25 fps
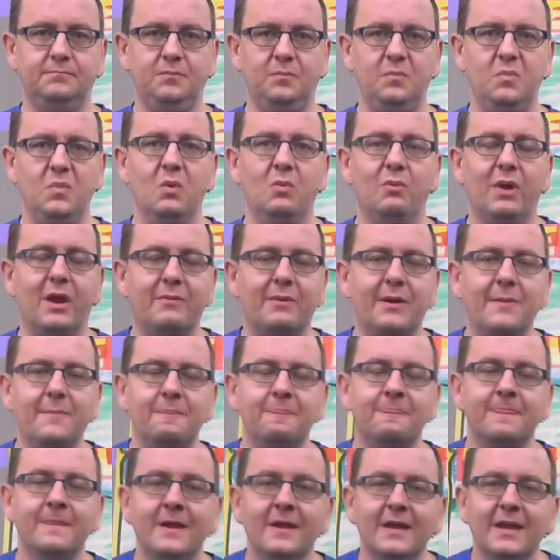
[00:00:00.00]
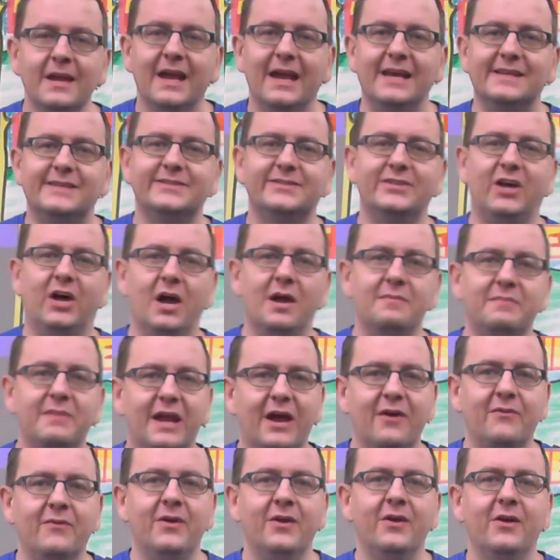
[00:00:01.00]
Well, anyway, it's time
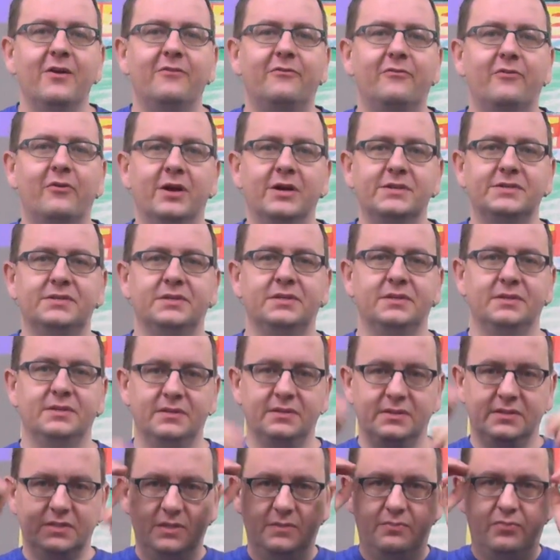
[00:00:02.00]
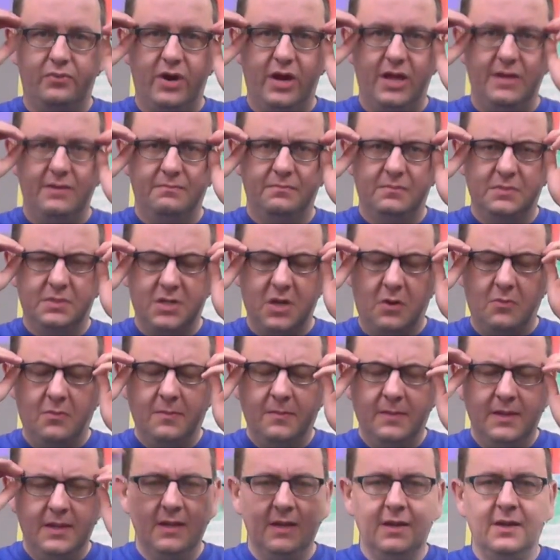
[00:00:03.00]
now for us to pray. So,
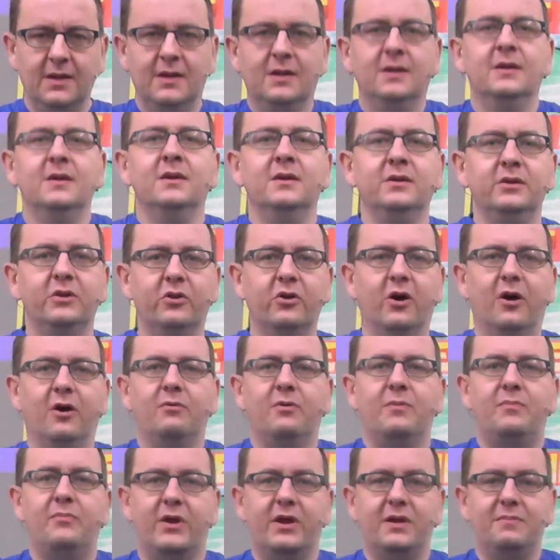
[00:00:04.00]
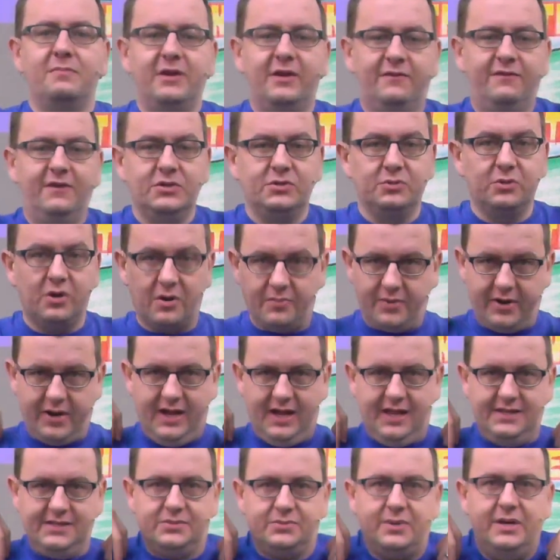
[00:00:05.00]
you know how we pray in Big Fish? We've got to put our
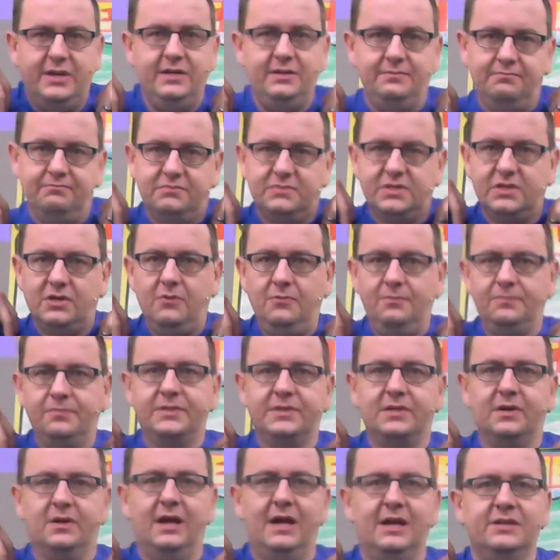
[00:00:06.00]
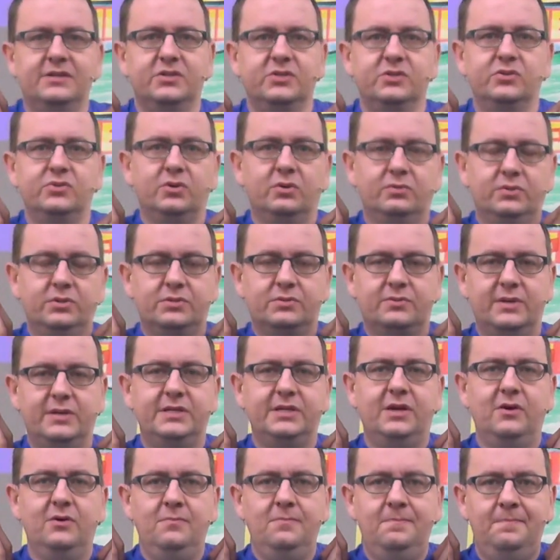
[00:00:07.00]
hands ready to go. So hands on your shoulders, ready to
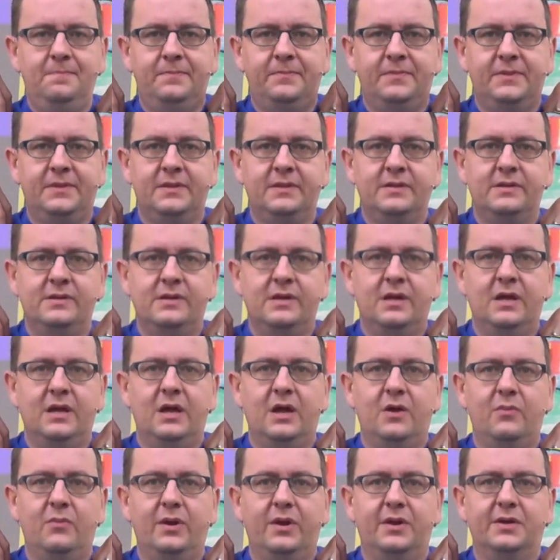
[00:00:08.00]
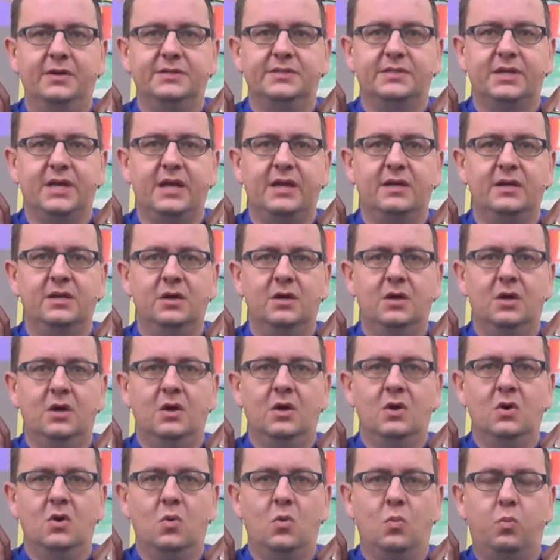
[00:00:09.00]
go. And when I say
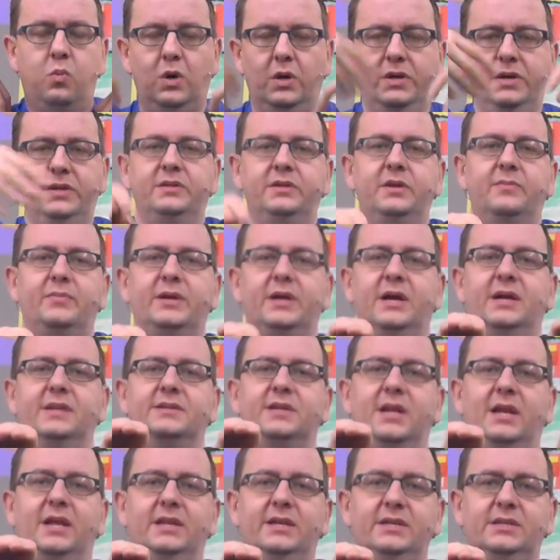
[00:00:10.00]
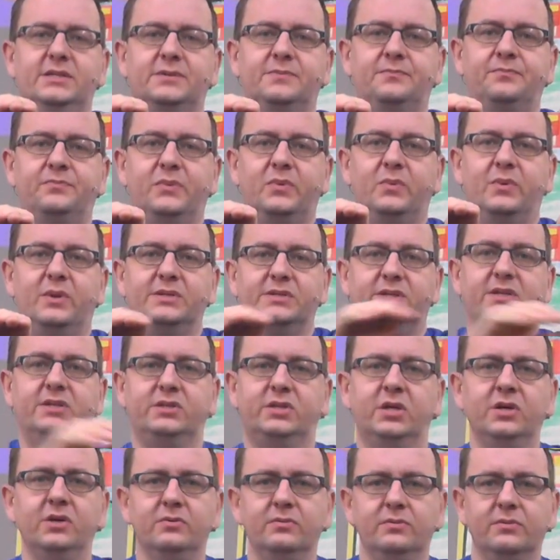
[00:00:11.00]
1, you put your hands out like this. When I say
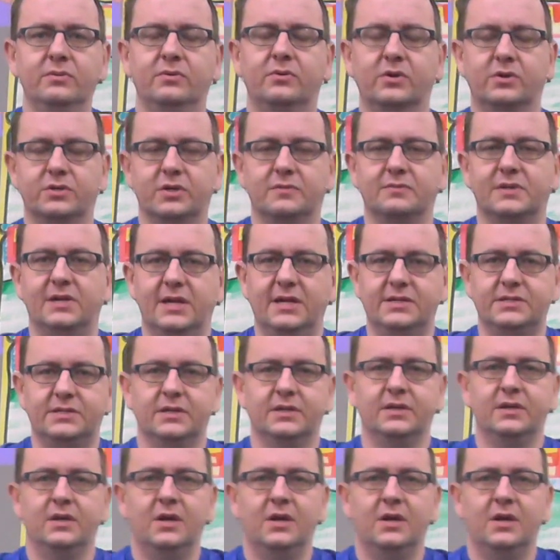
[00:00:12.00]
2, cross your arms like this.